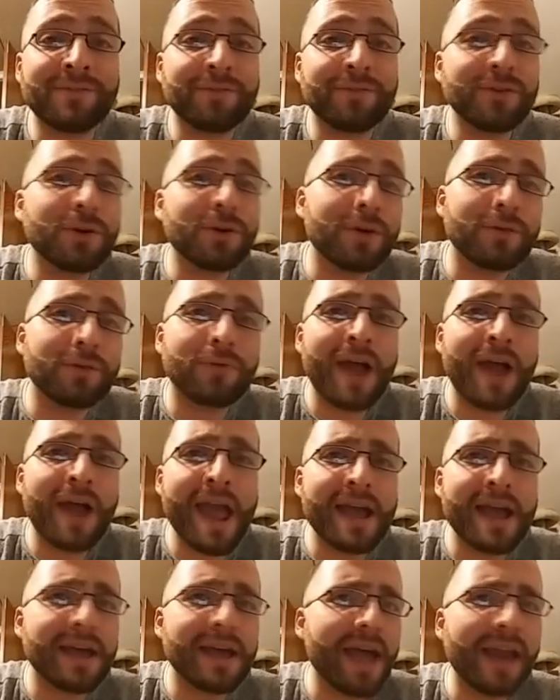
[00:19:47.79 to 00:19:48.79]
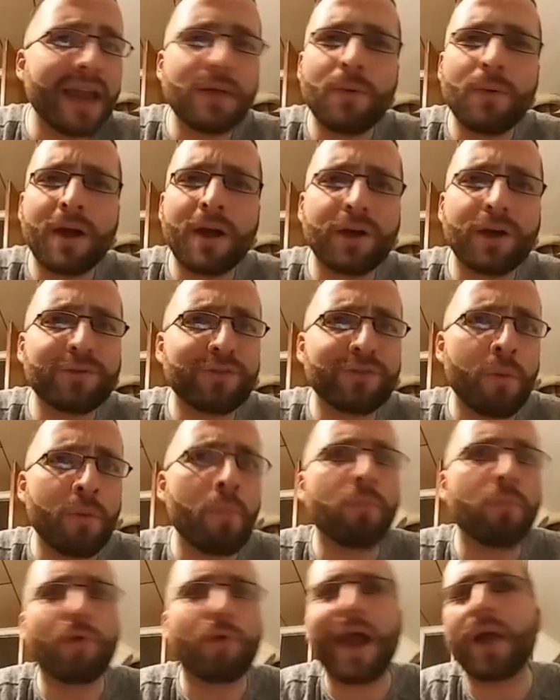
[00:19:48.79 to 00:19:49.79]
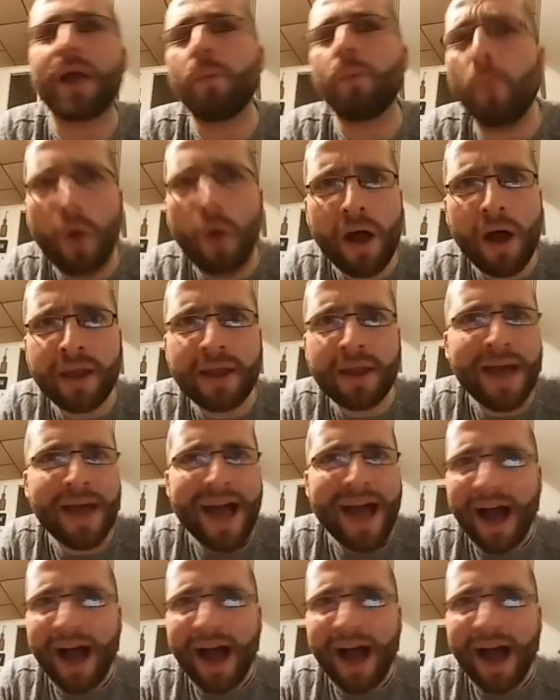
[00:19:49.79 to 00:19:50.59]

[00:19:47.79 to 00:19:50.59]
If you're at rank anywhere from rank 1,